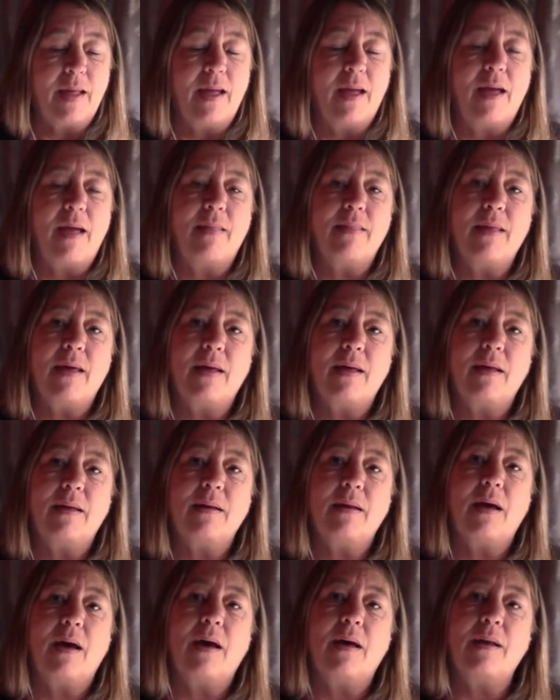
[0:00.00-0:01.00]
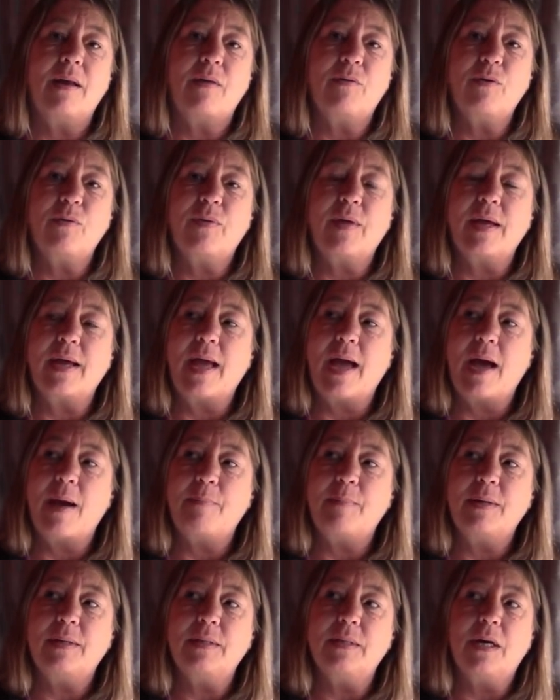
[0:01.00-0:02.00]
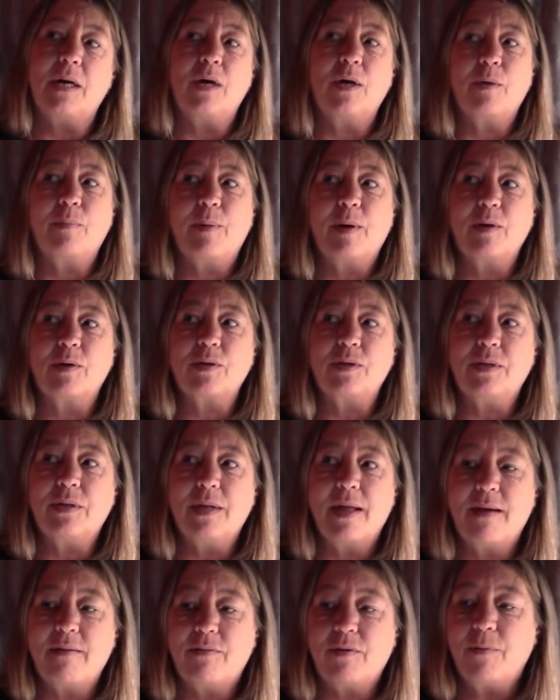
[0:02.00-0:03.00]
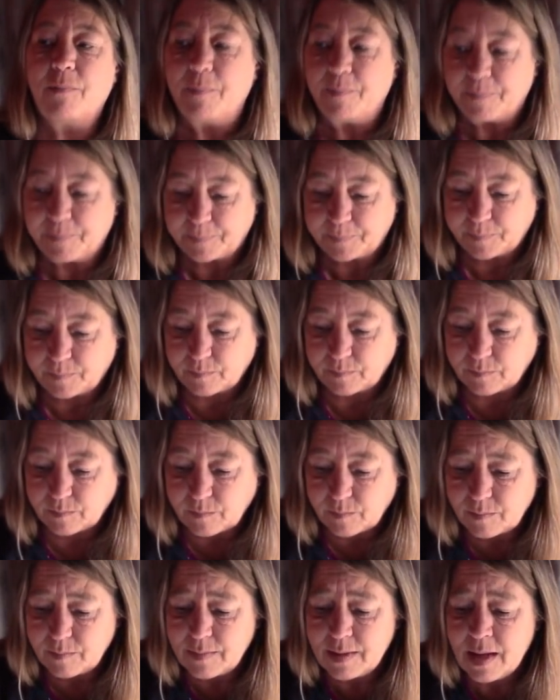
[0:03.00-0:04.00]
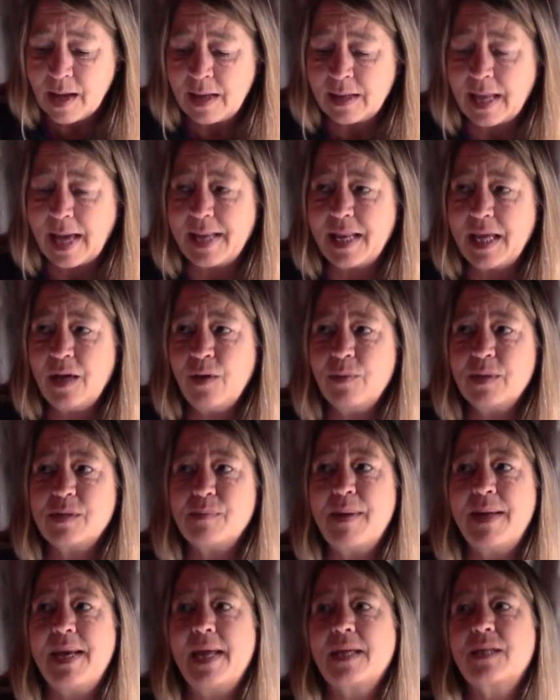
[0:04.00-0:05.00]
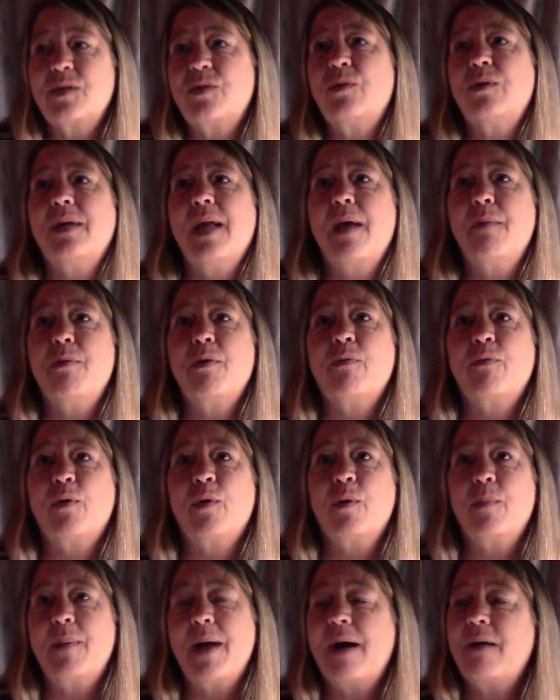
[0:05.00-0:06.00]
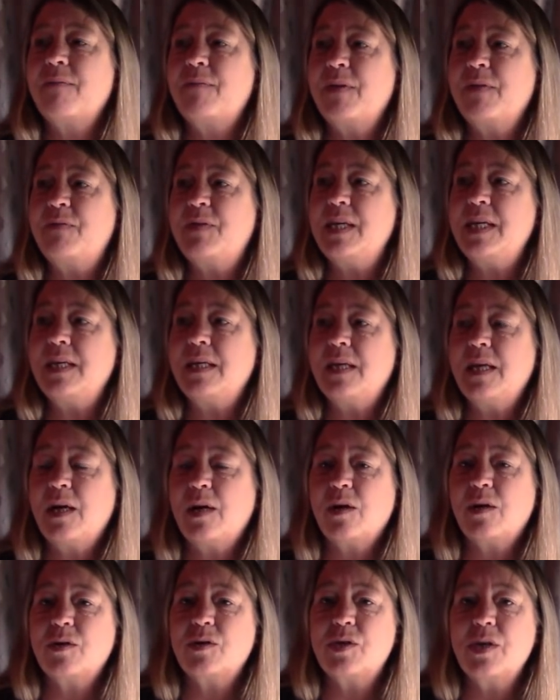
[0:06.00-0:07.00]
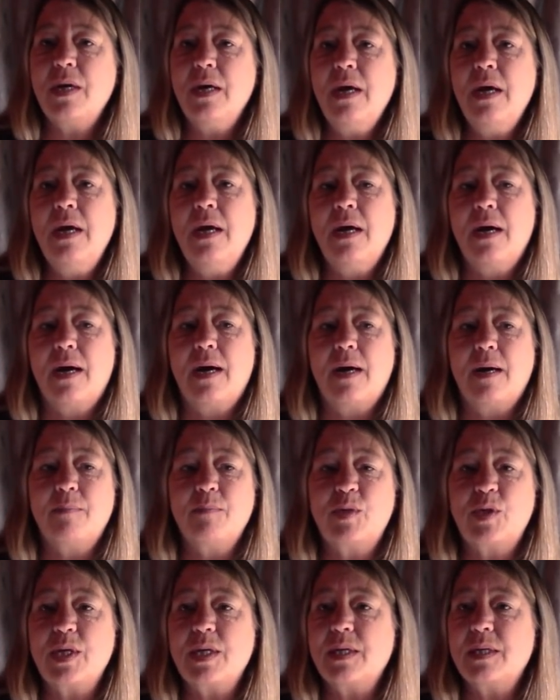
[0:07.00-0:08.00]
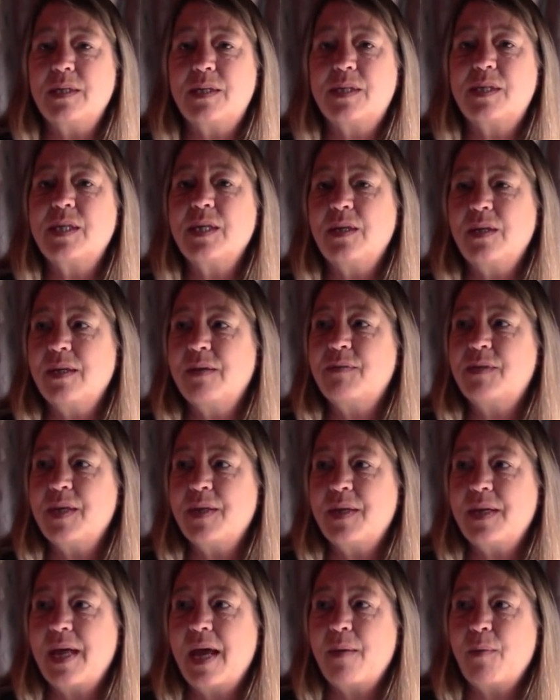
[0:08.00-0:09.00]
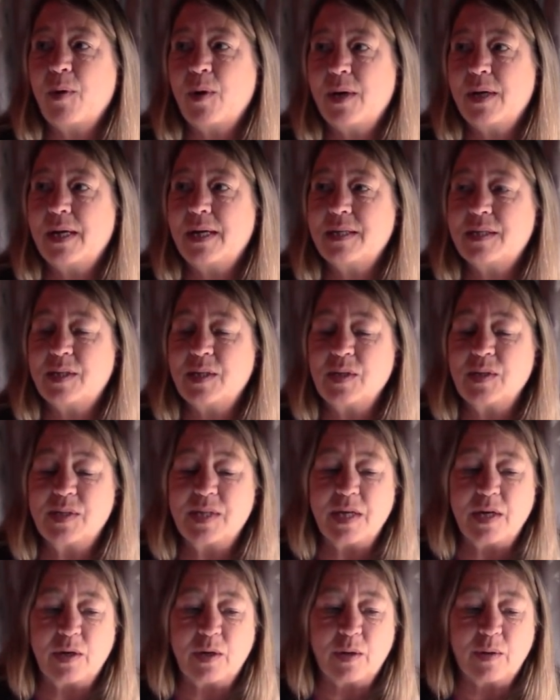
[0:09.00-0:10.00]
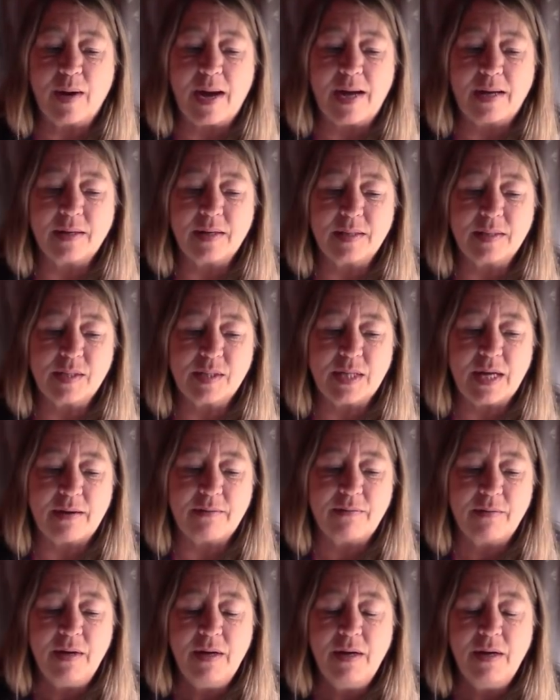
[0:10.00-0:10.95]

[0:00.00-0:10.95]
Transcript: And then another thing happened on a personal level. A lady who was my next door neighbor for about 15 years, she is still lives in the neighborhood. I still see her around and stuff.